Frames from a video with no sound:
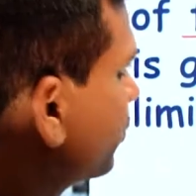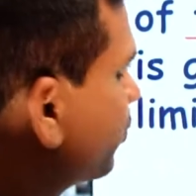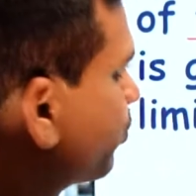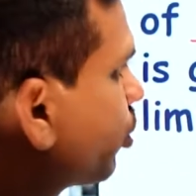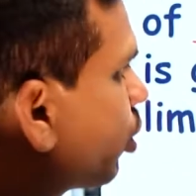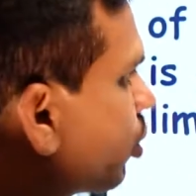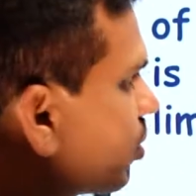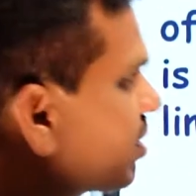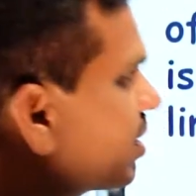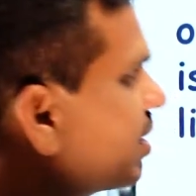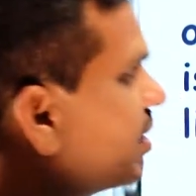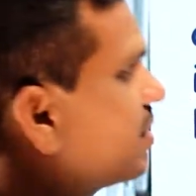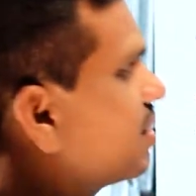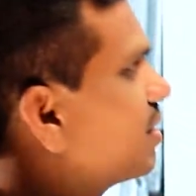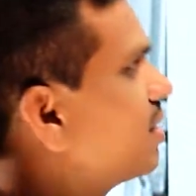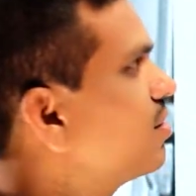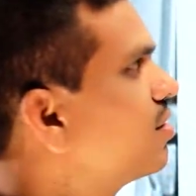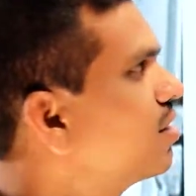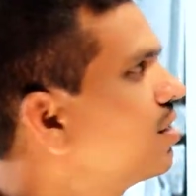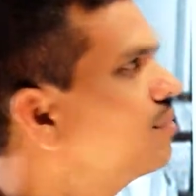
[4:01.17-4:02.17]
portrayed
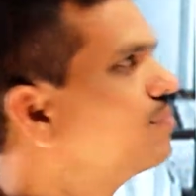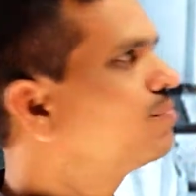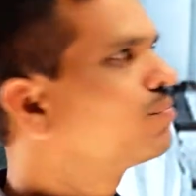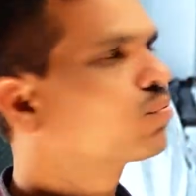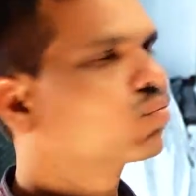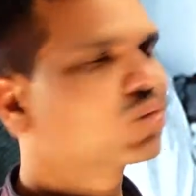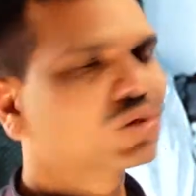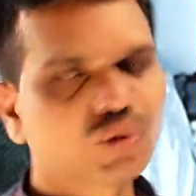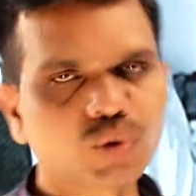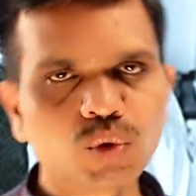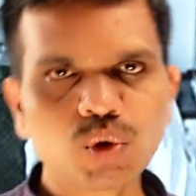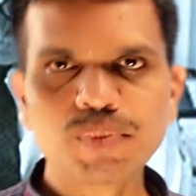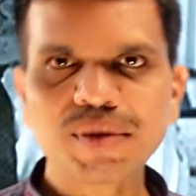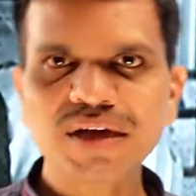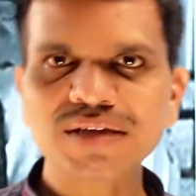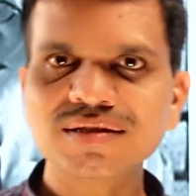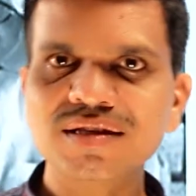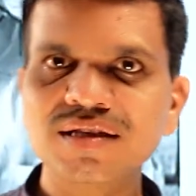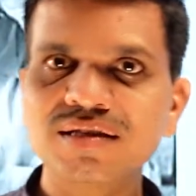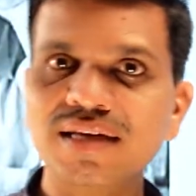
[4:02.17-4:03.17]
in the
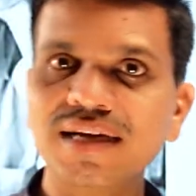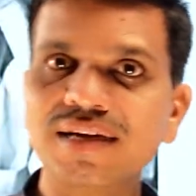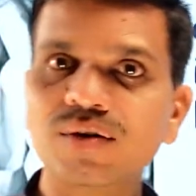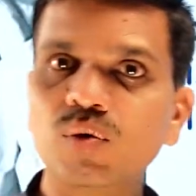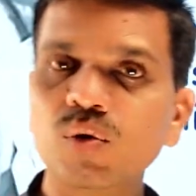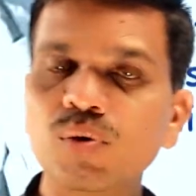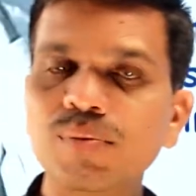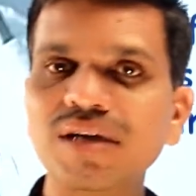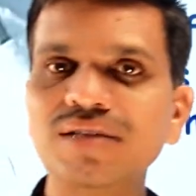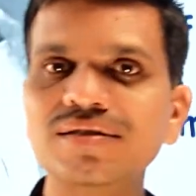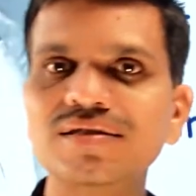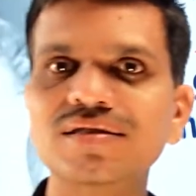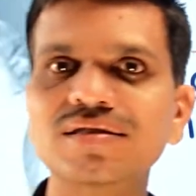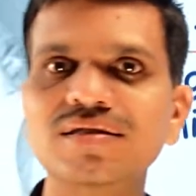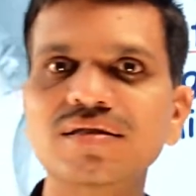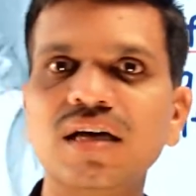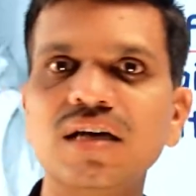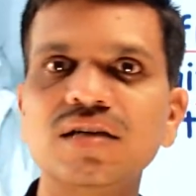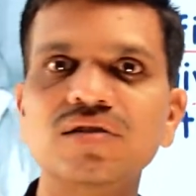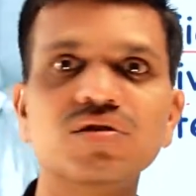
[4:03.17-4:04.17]
romances, and
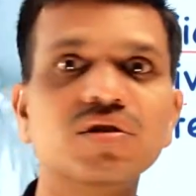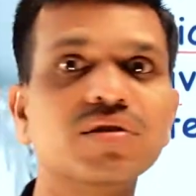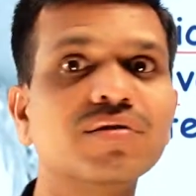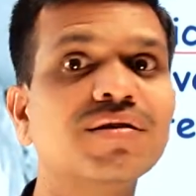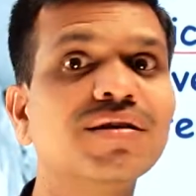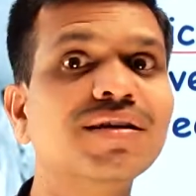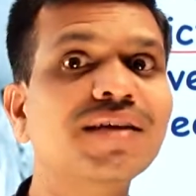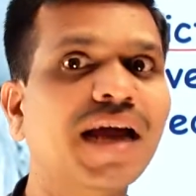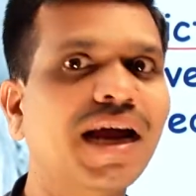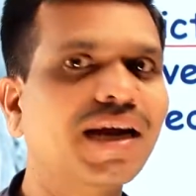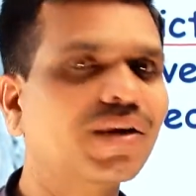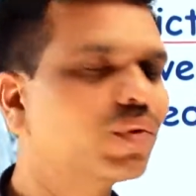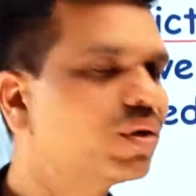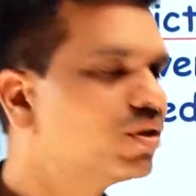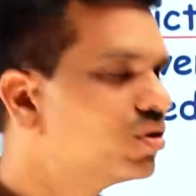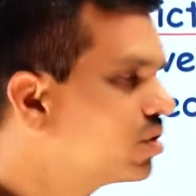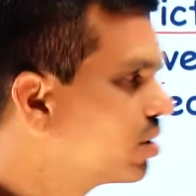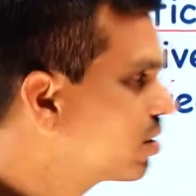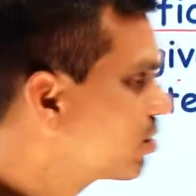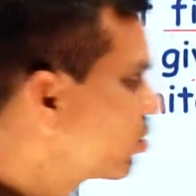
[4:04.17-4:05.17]
romances are generally
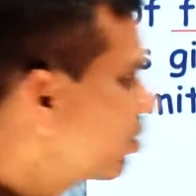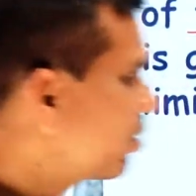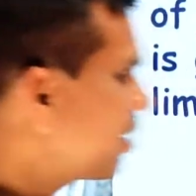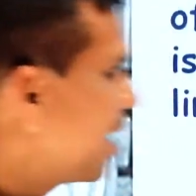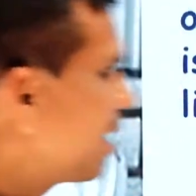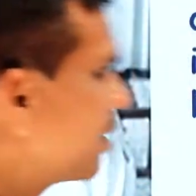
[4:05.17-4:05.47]
adventures or